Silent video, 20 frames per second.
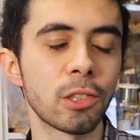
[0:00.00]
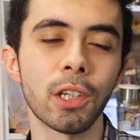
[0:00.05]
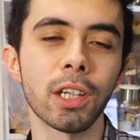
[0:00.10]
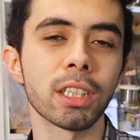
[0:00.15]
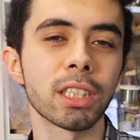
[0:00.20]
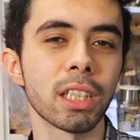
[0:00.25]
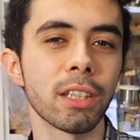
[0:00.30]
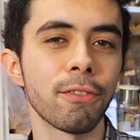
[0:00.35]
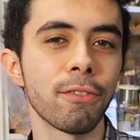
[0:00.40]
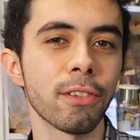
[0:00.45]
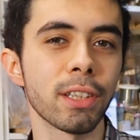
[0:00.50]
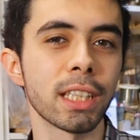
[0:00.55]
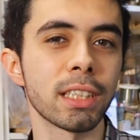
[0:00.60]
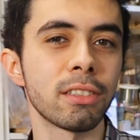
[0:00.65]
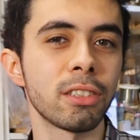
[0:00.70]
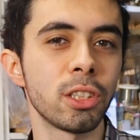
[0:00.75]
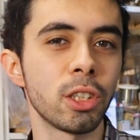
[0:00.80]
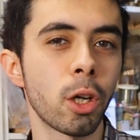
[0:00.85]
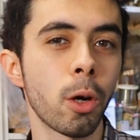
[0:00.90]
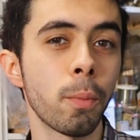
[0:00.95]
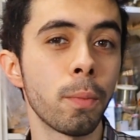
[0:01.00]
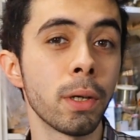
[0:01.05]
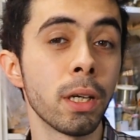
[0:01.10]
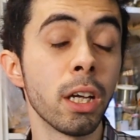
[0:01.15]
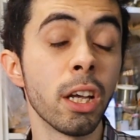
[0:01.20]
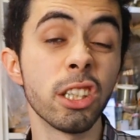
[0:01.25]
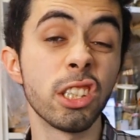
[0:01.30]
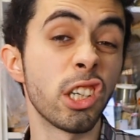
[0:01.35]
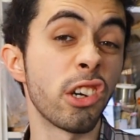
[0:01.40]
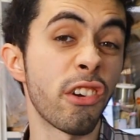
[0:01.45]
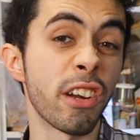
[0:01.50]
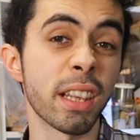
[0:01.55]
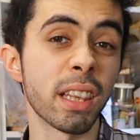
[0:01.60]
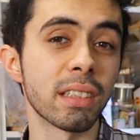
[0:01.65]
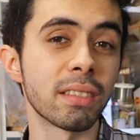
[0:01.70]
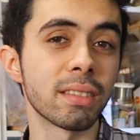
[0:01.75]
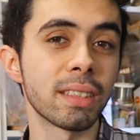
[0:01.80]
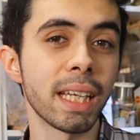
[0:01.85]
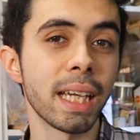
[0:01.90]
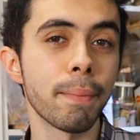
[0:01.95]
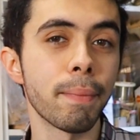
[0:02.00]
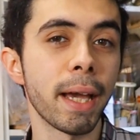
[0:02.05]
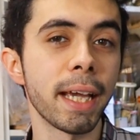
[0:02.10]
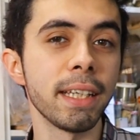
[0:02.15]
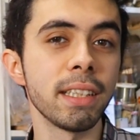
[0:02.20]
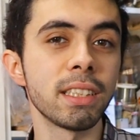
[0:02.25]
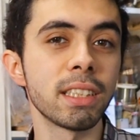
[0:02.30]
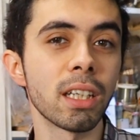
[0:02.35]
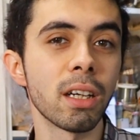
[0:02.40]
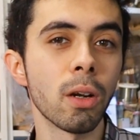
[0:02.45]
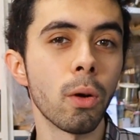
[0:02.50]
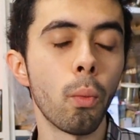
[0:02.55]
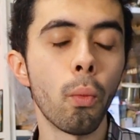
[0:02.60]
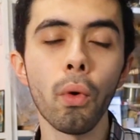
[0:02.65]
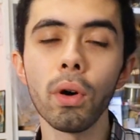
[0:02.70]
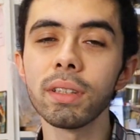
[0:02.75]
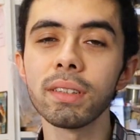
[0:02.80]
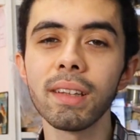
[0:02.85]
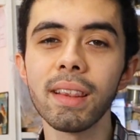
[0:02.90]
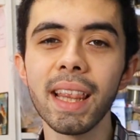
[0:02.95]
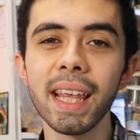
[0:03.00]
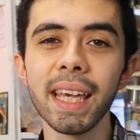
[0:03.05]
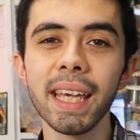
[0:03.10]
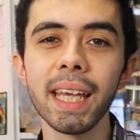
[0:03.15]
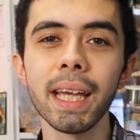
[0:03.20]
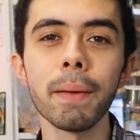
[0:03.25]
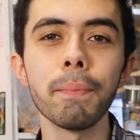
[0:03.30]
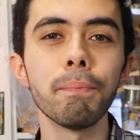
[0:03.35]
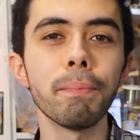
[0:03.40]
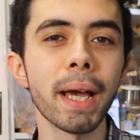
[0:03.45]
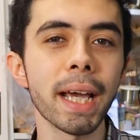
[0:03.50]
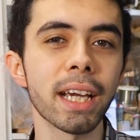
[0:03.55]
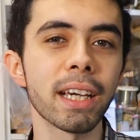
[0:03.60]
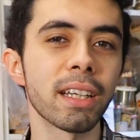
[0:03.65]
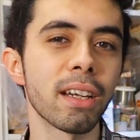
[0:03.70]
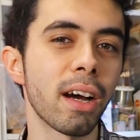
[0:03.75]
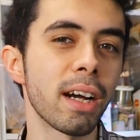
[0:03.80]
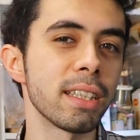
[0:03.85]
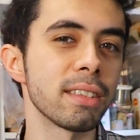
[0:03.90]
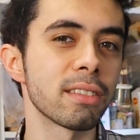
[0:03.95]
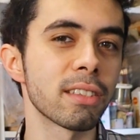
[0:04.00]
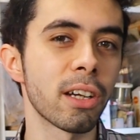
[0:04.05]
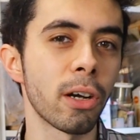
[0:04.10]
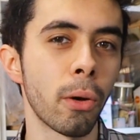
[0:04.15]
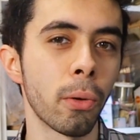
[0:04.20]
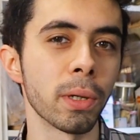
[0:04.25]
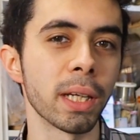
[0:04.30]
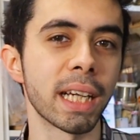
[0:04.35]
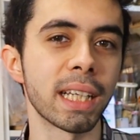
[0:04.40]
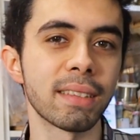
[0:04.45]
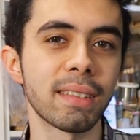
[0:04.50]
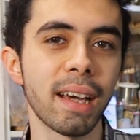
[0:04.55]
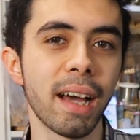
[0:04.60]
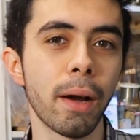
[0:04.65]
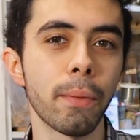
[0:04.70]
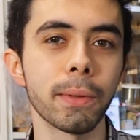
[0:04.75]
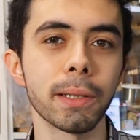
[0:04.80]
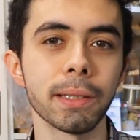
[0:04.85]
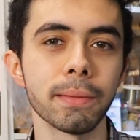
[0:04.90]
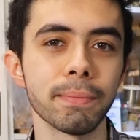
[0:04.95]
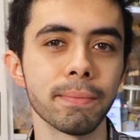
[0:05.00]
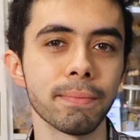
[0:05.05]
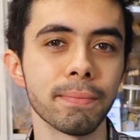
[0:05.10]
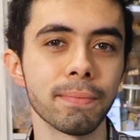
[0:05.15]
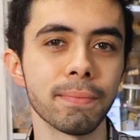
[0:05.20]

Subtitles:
structure for this job during the steam age was the mechanised coaling tower.